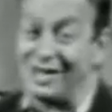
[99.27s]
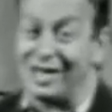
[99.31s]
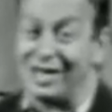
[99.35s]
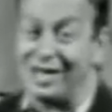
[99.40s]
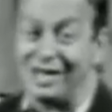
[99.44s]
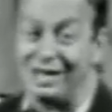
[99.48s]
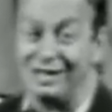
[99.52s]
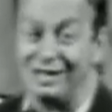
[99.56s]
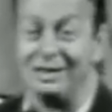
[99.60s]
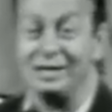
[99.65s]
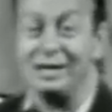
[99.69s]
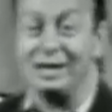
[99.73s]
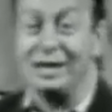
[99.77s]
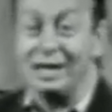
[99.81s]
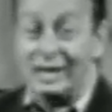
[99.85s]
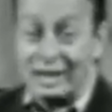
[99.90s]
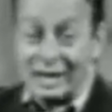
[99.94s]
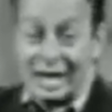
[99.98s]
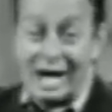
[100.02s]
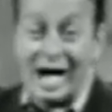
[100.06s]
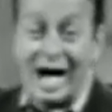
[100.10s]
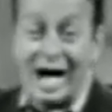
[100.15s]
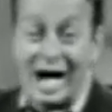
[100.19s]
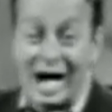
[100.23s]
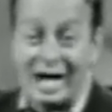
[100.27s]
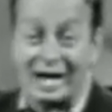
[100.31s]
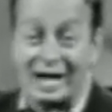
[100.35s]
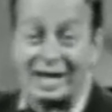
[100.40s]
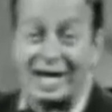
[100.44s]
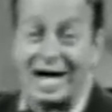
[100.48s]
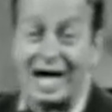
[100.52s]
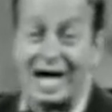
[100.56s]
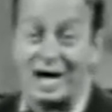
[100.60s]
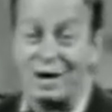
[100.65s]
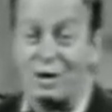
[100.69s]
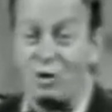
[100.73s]
then I
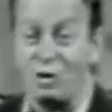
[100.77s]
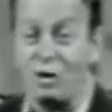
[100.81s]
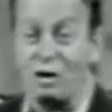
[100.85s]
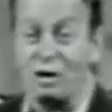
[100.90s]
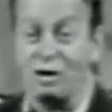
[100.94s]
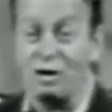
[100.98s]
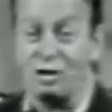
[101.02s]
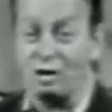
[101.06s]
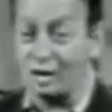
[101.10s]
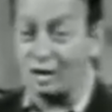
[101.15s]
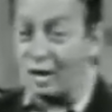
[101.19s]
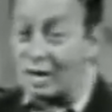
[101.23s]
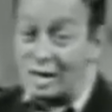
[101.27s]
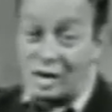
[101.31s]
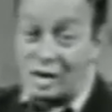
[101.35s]
got a world,